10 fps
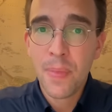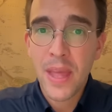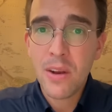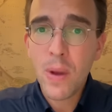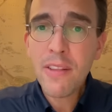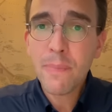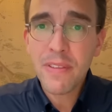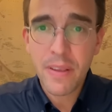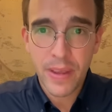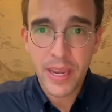In the West
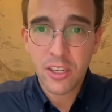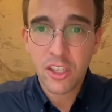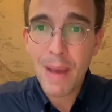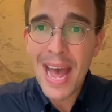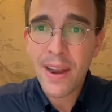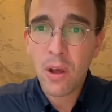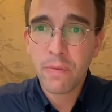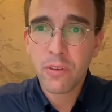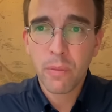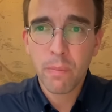Pacific, Japan
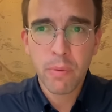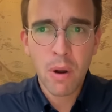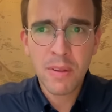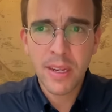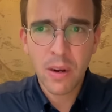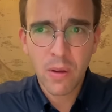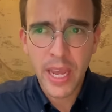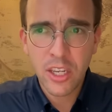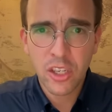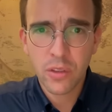offers some promising
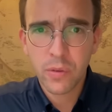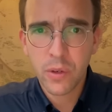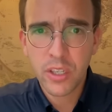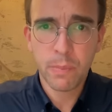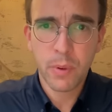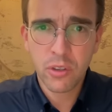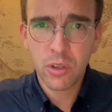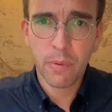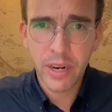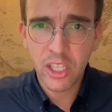locations for dispersed
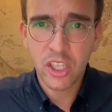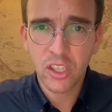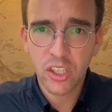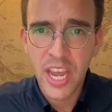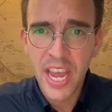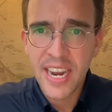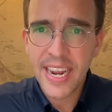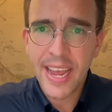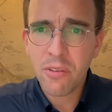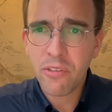operations. The
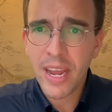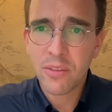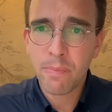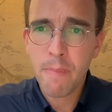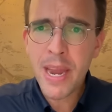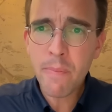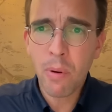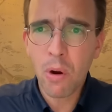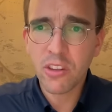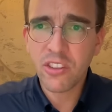country has many
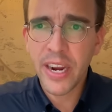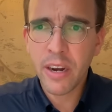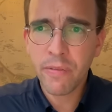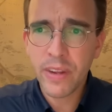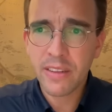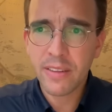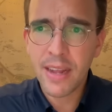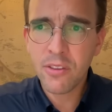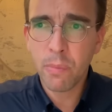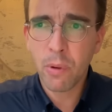ports, airfields,
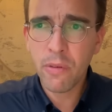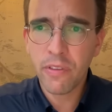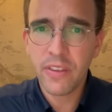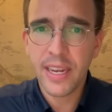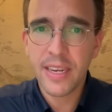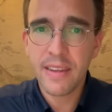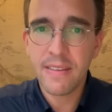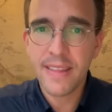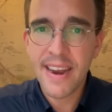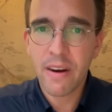and support
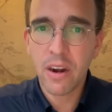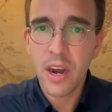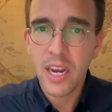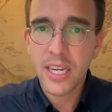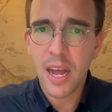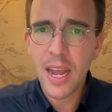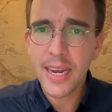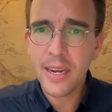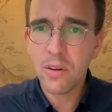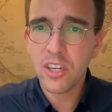facilities that are tied
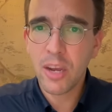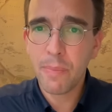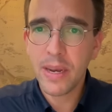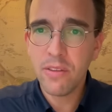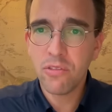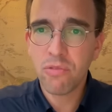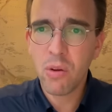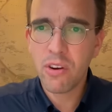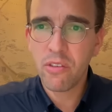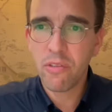into the Japanese
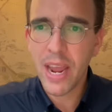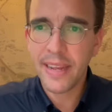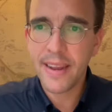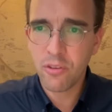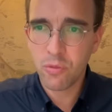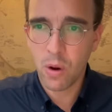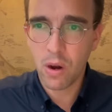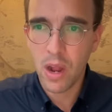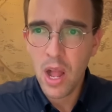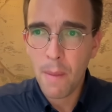road and rail
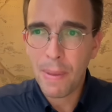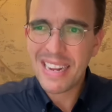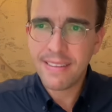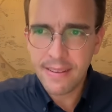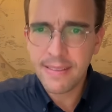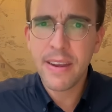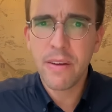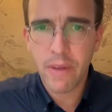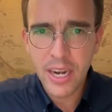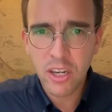network, but existing
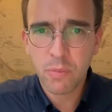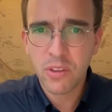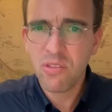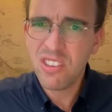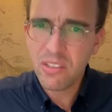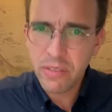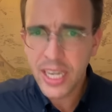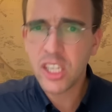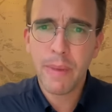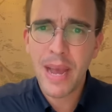arrangements
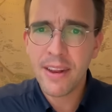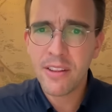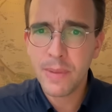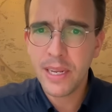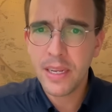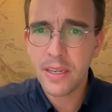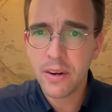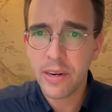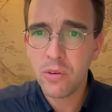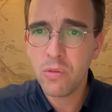restrict Japan's
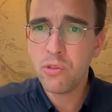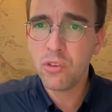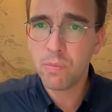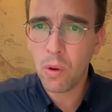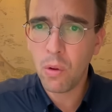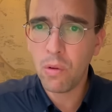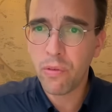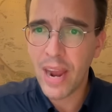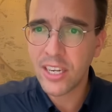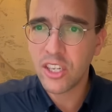military to a small
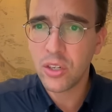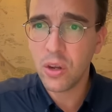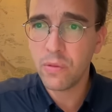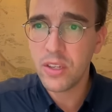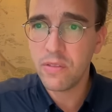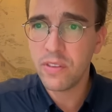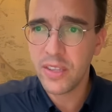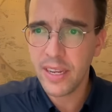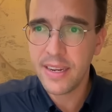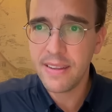fraction of these
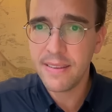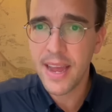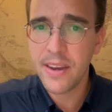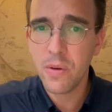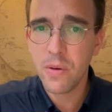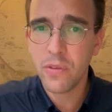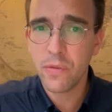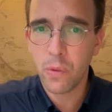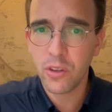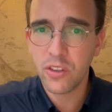facilities, and US
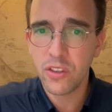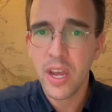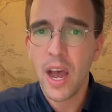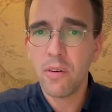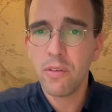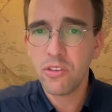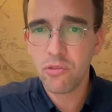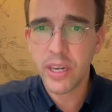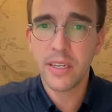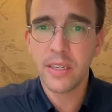forces are
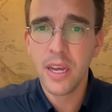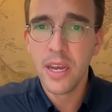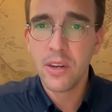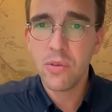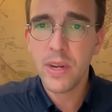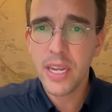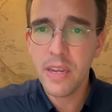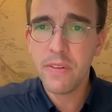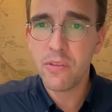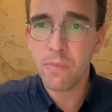restricted to an
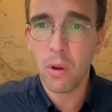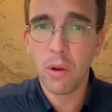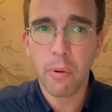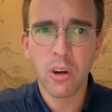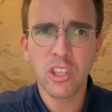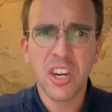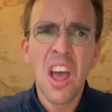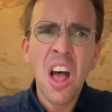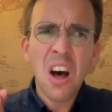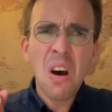even smaller portion.
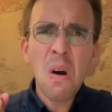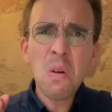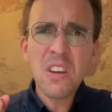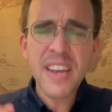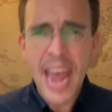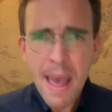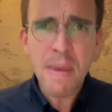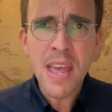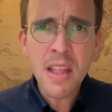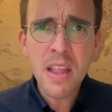Oh, damn
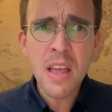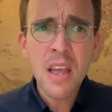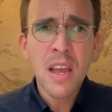it!